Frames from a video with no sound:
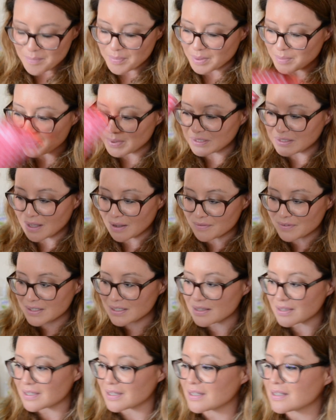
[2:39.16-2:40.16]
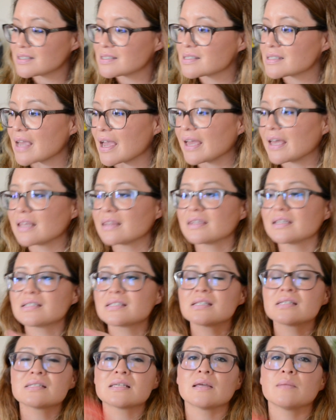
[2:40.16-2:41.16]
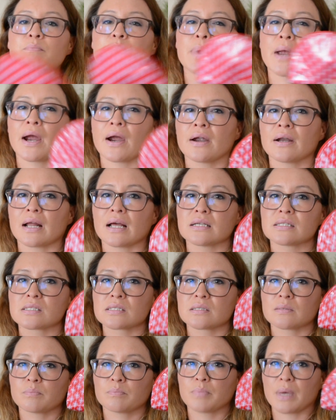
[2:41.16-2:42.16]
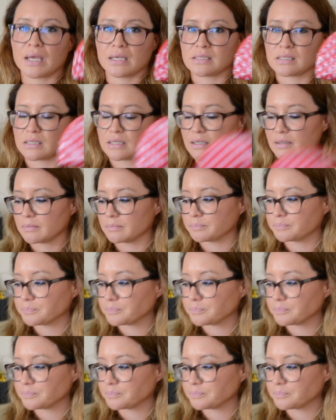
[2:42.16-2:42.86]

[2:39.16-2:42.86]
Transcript: But, but loving this, and this is in Paradise Paisley.